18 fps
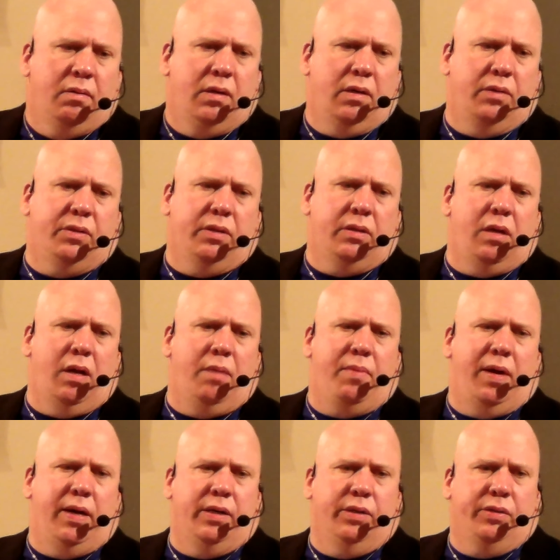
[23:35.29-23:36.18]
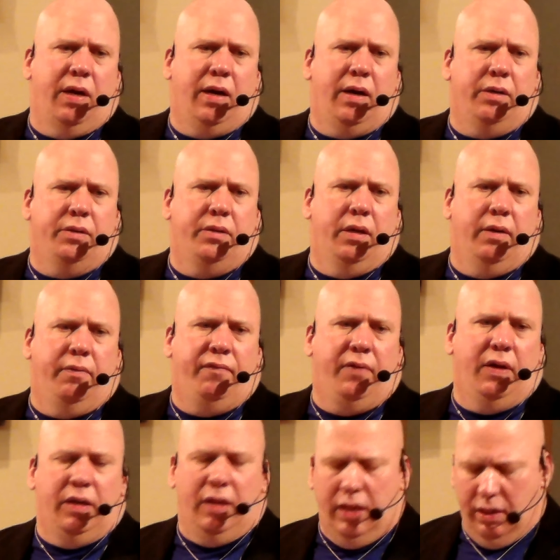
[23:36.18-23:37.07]
Because it's not my desire to
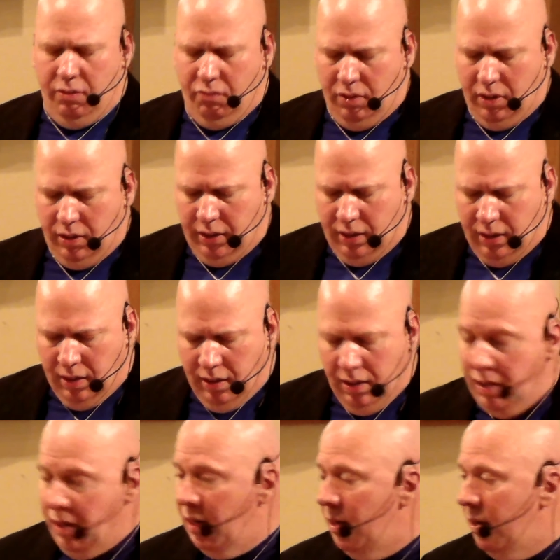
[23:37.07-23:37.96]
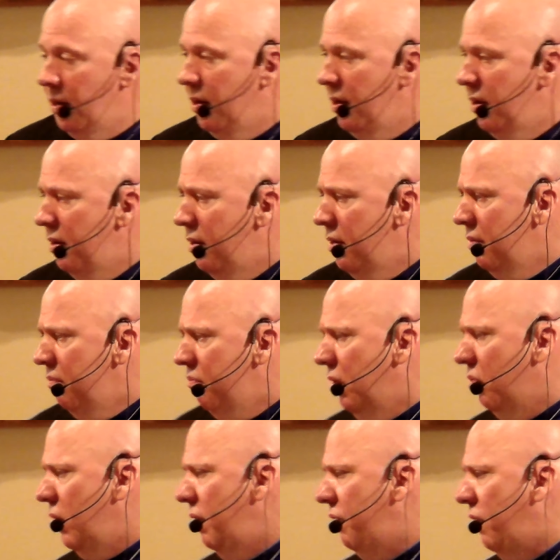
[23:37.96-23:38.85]
offend anyone.
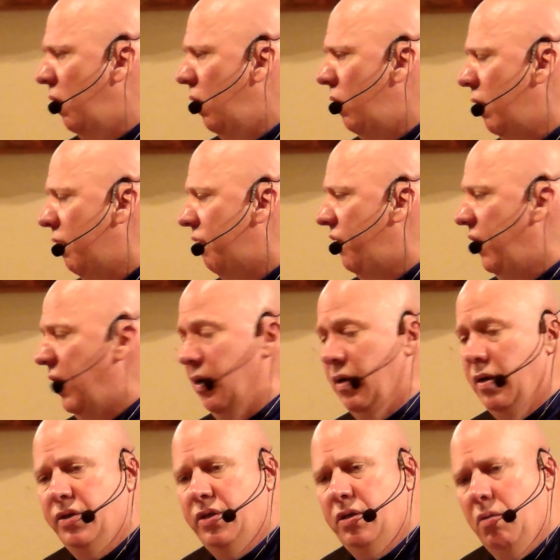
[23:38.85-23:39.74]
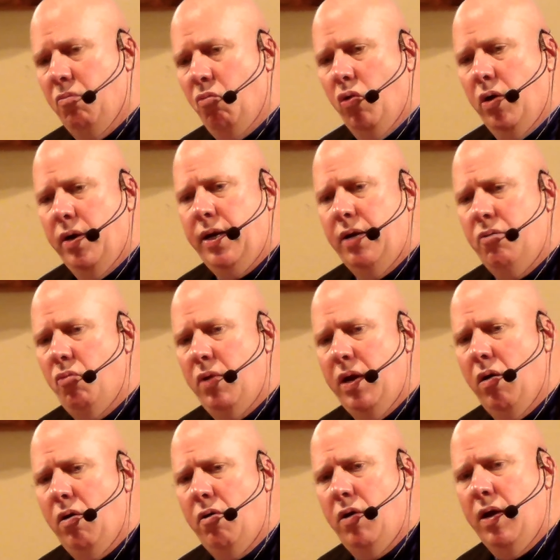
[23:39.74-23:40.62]
But we've all offended someone, and
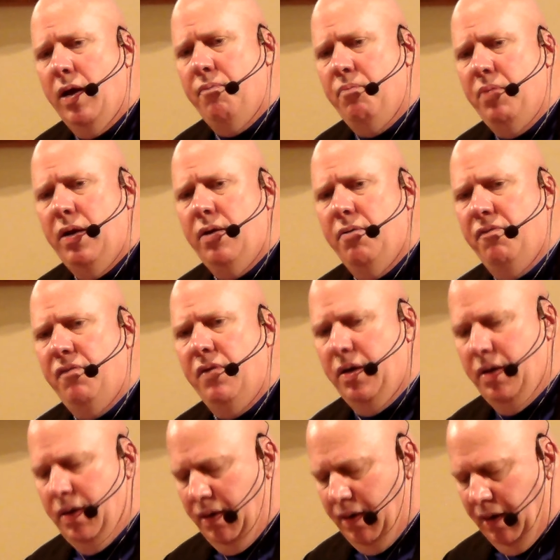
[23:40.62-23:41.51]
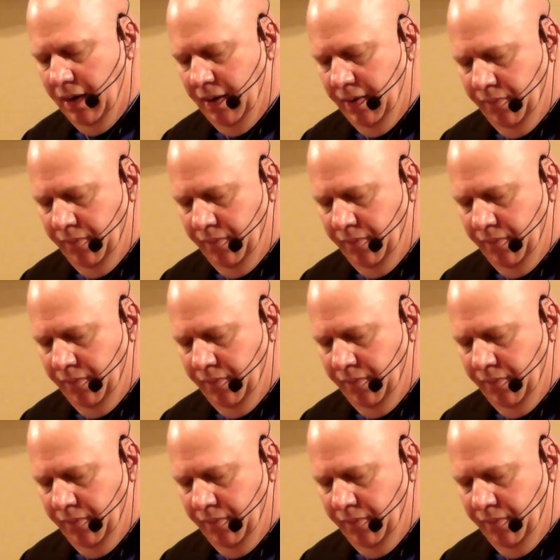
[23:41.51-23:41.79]
we all have been offended.